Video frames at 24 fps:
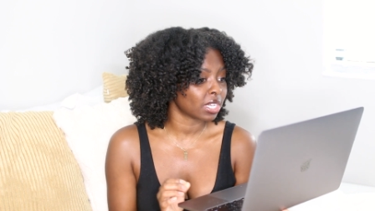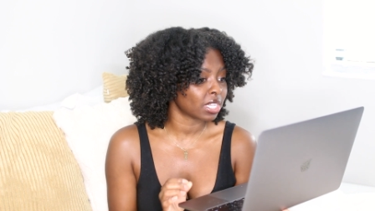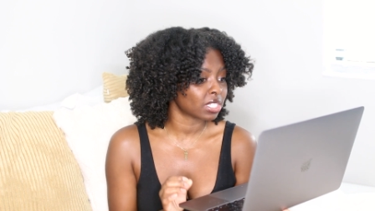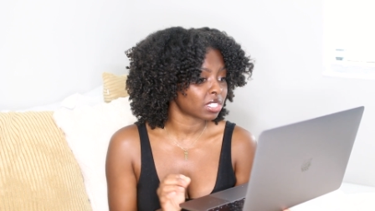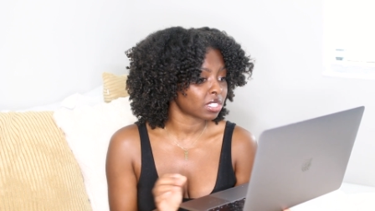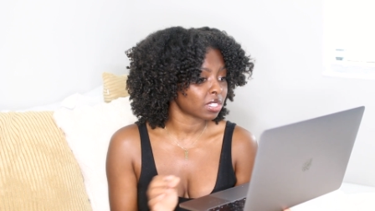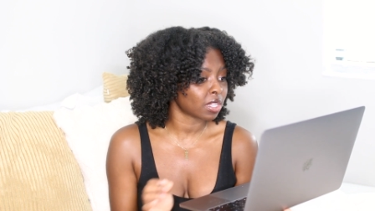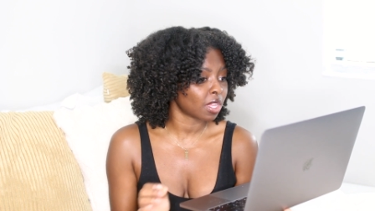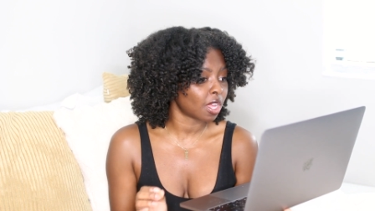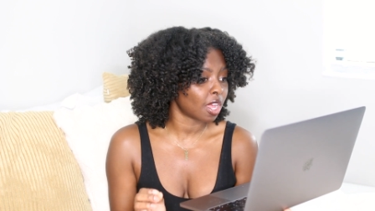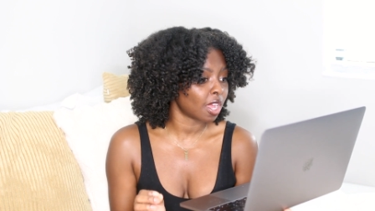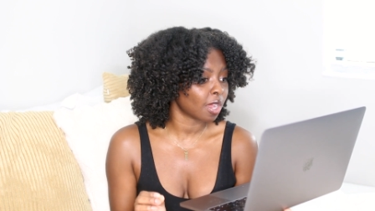
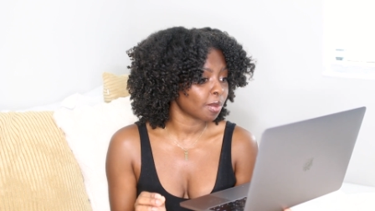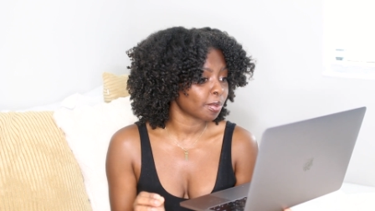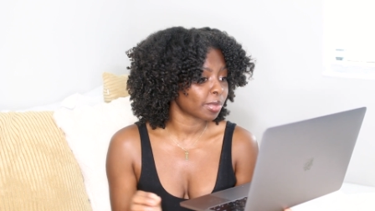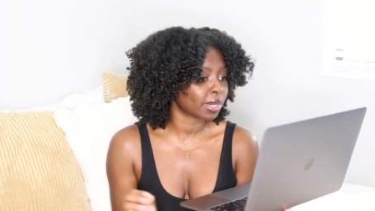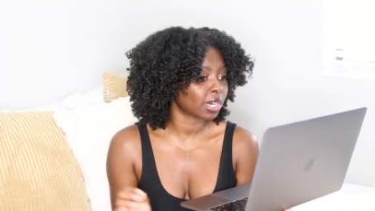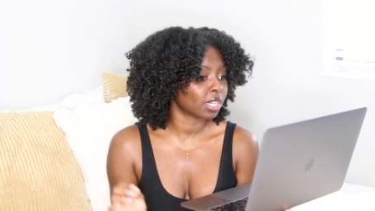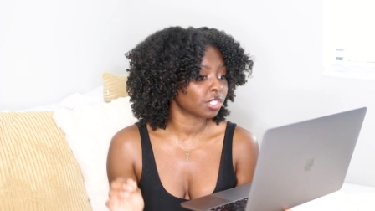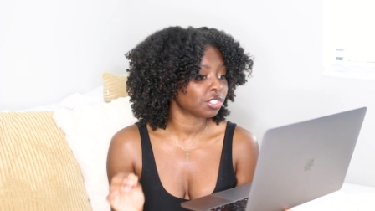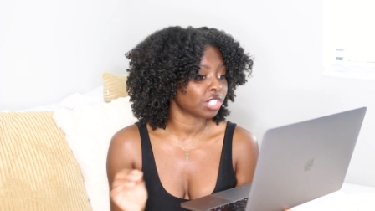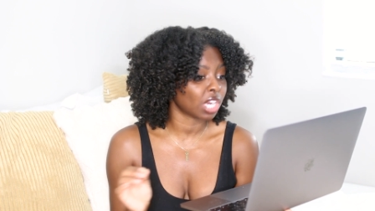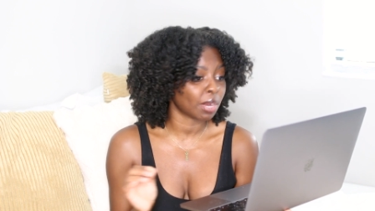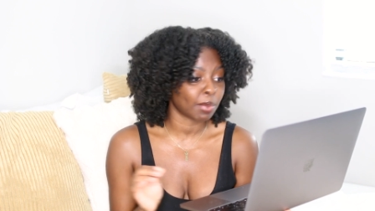It's long, but
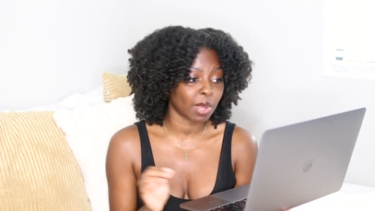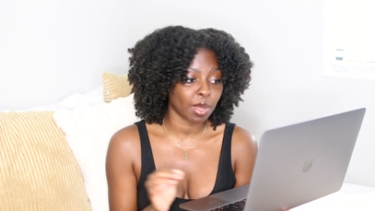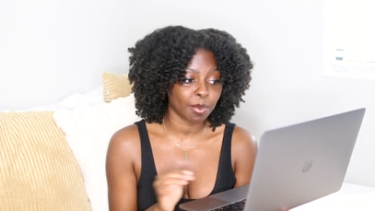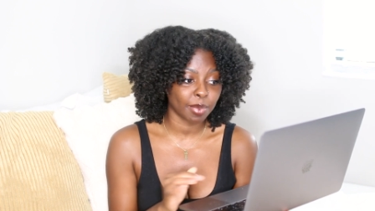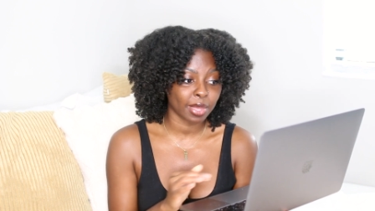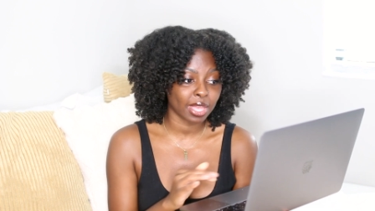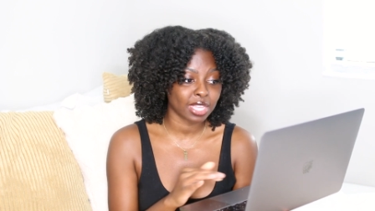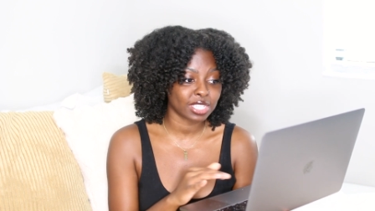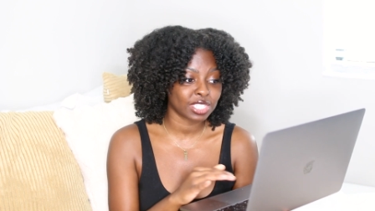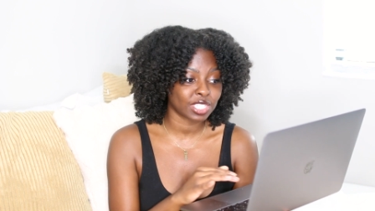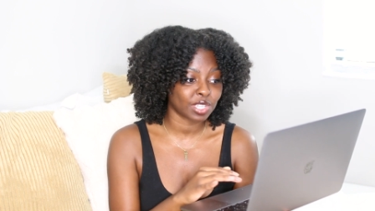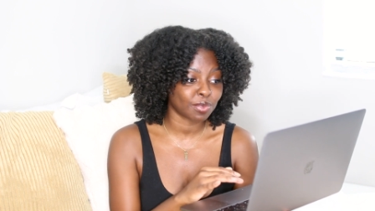I'll try my
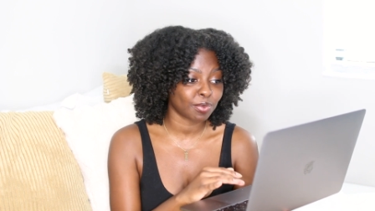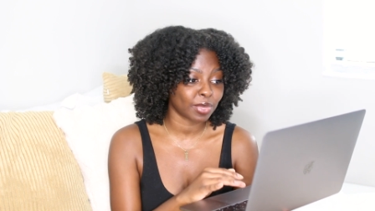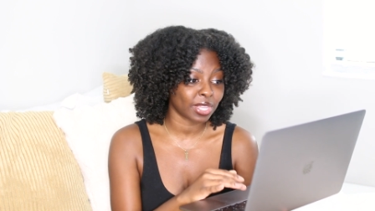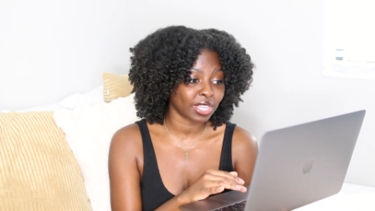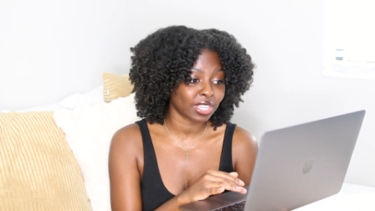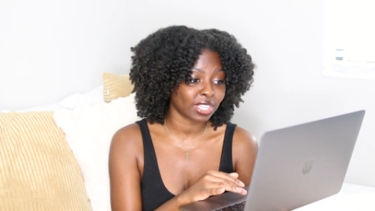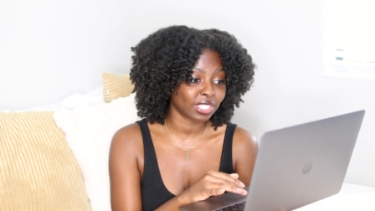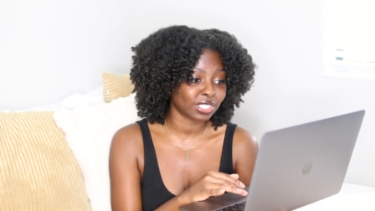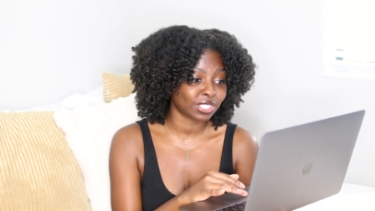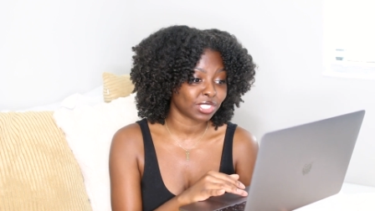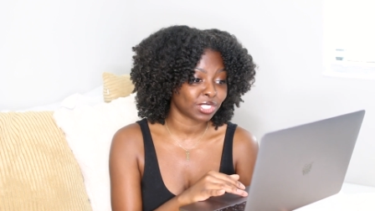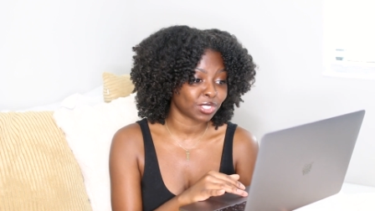best to
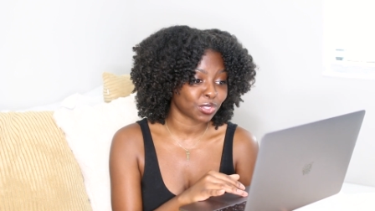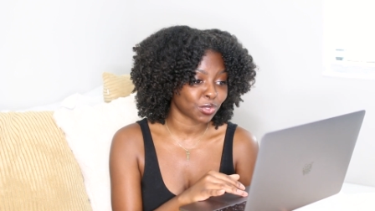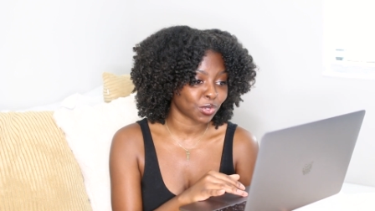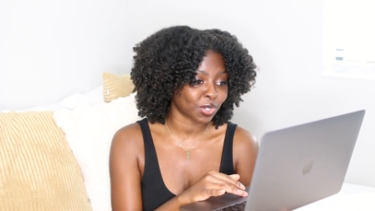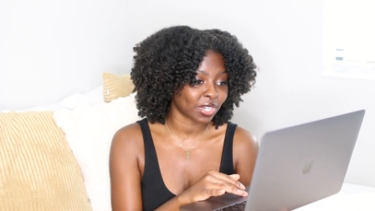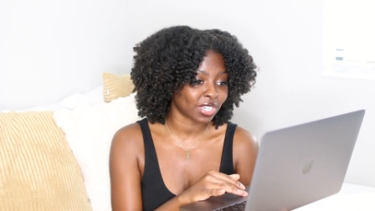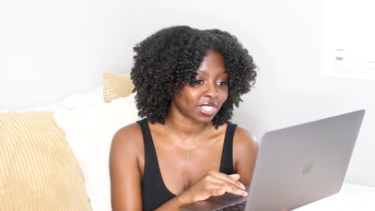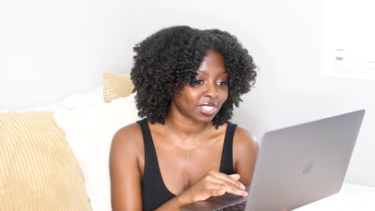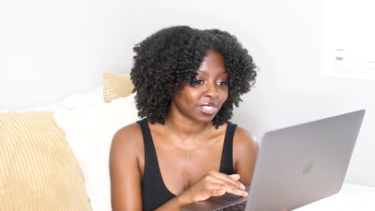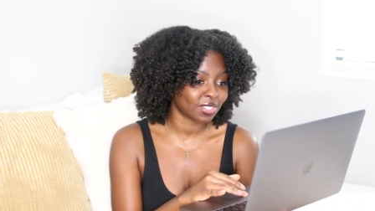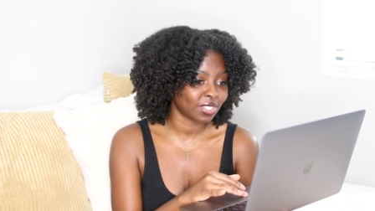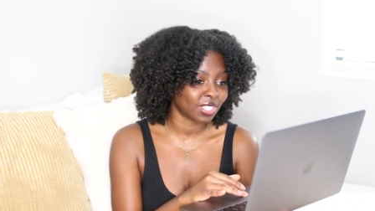make it
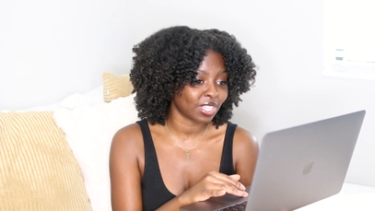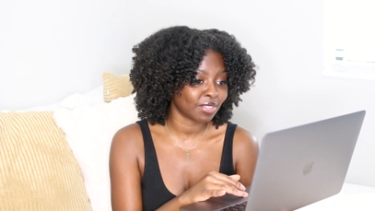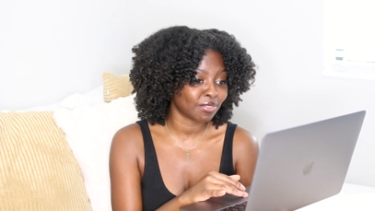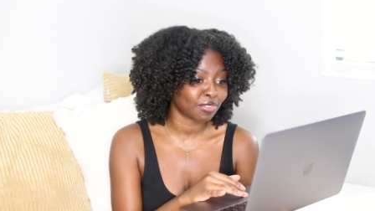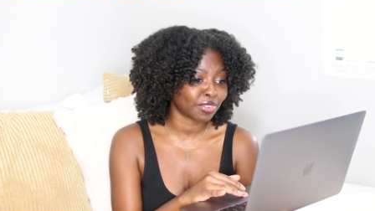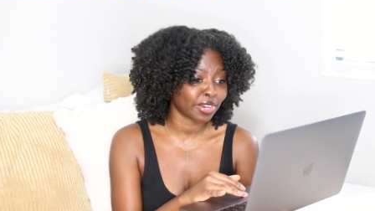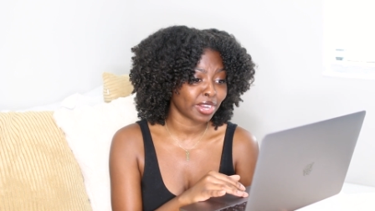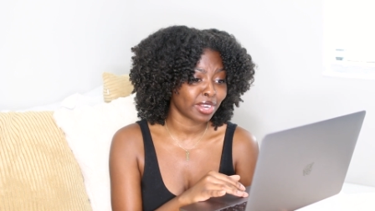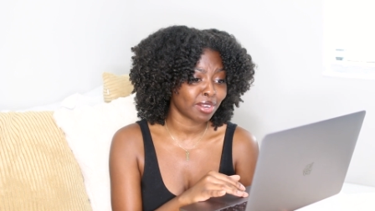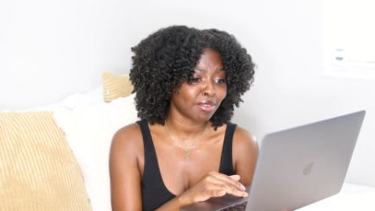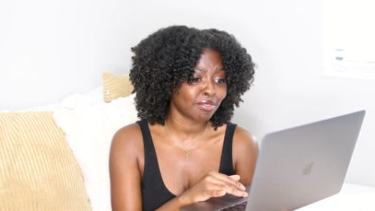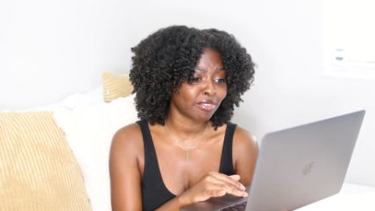short. You give
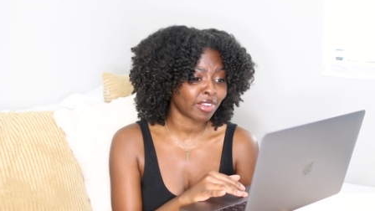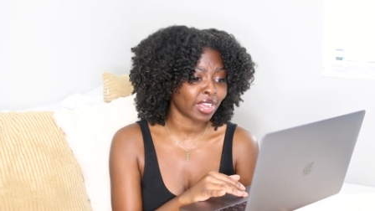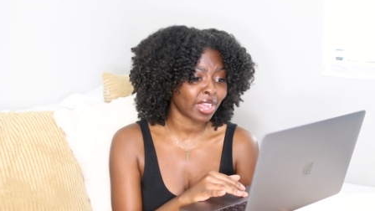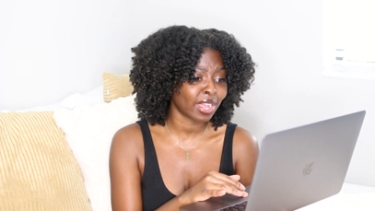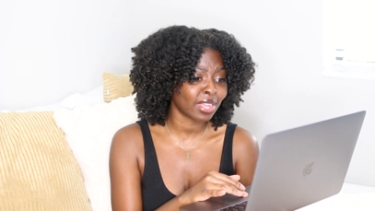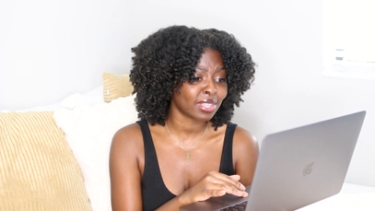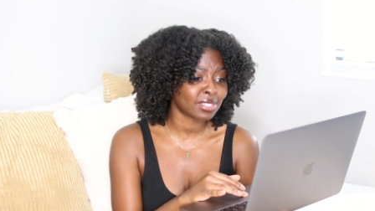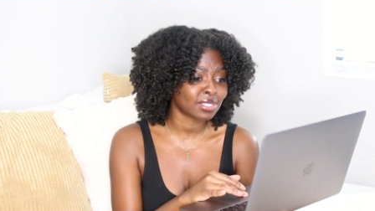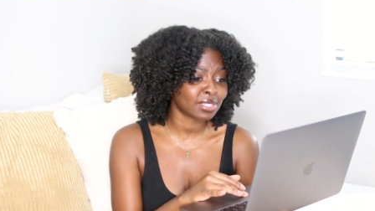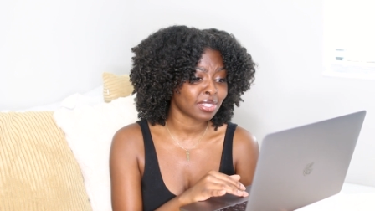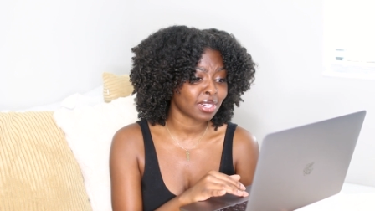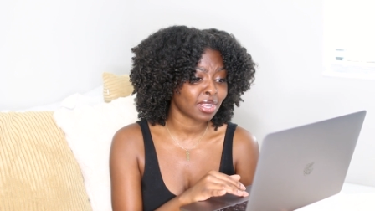great
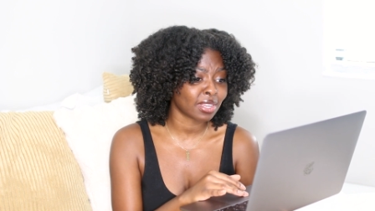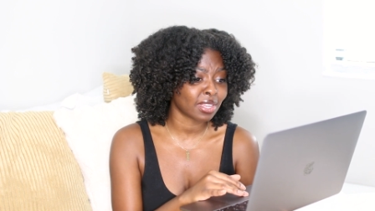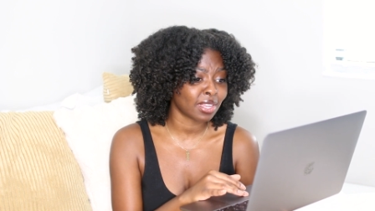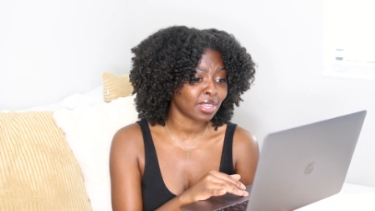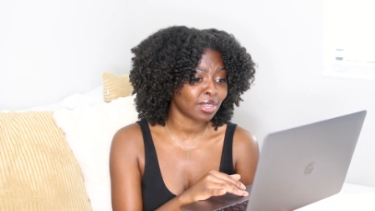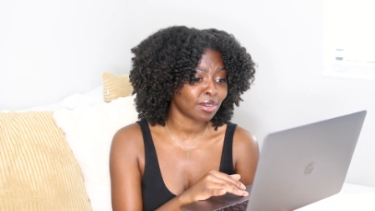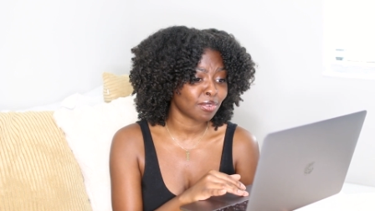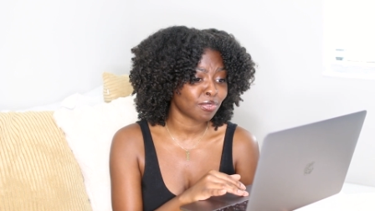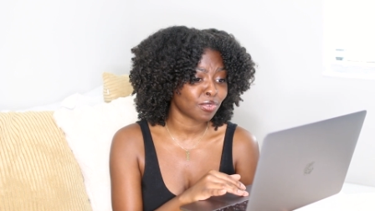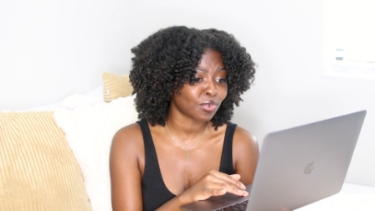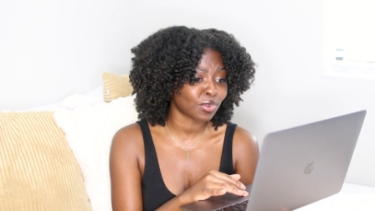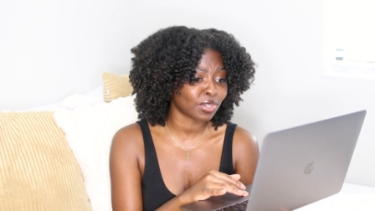advice and I
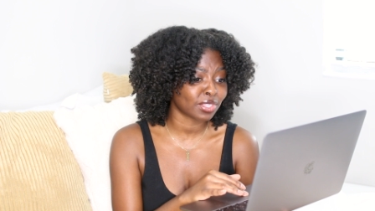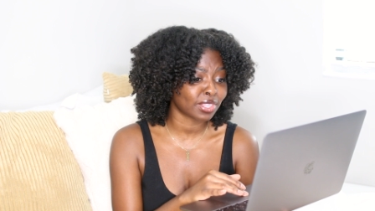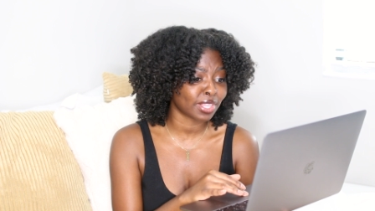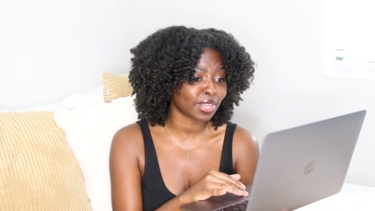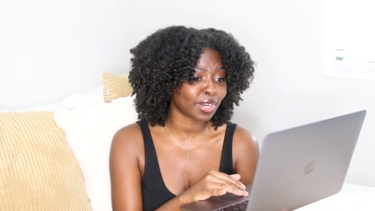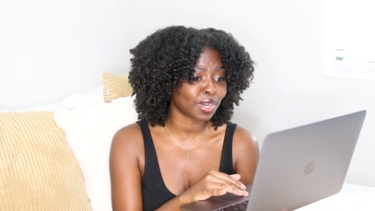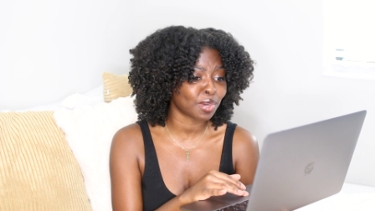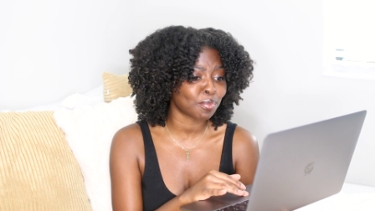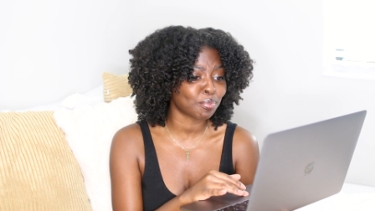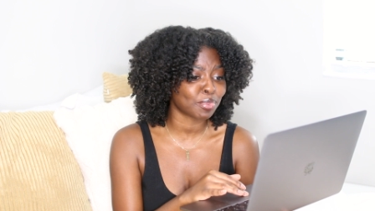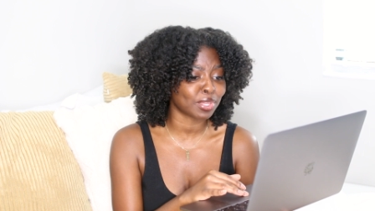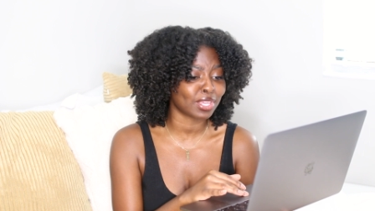can't afford
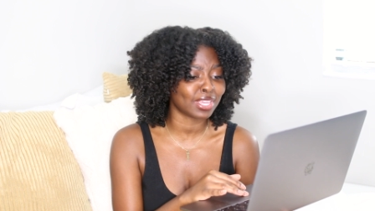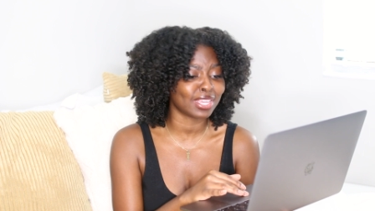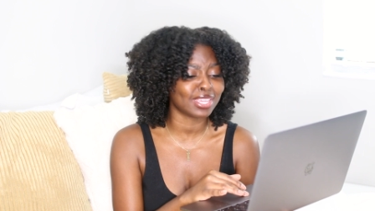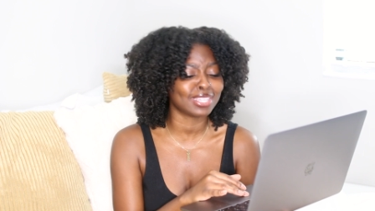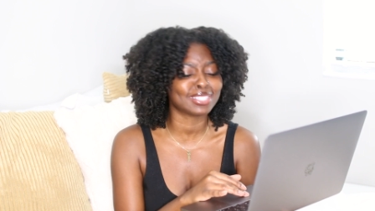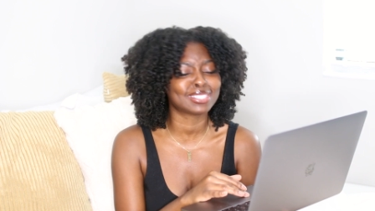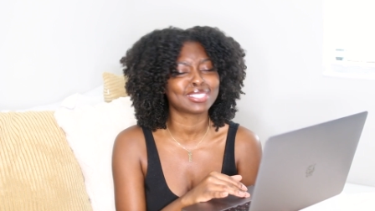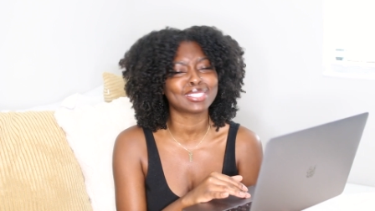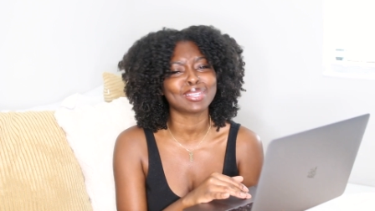therapy,